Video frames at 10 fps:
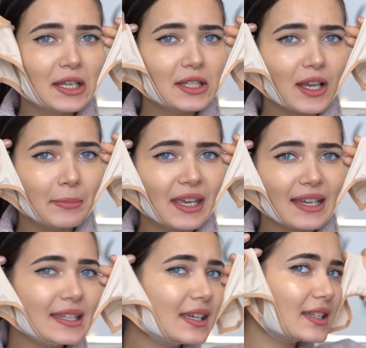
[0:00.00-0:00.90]
So I'm
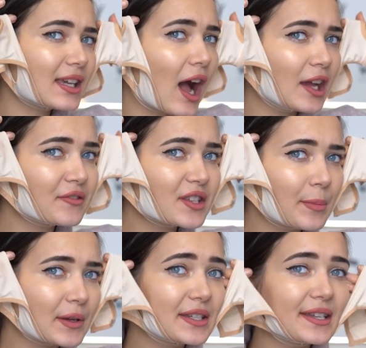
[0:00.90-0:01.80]
guessing it's kind of
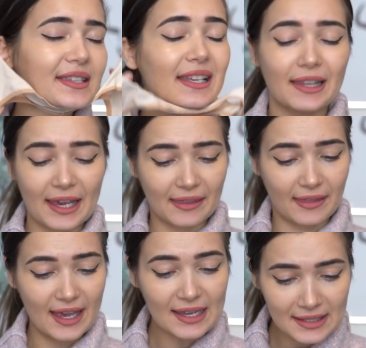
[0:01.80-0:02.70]
supposed to sit like
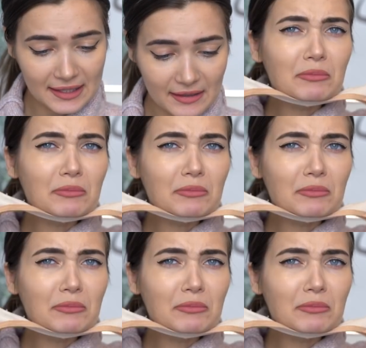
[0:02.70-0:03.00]
this.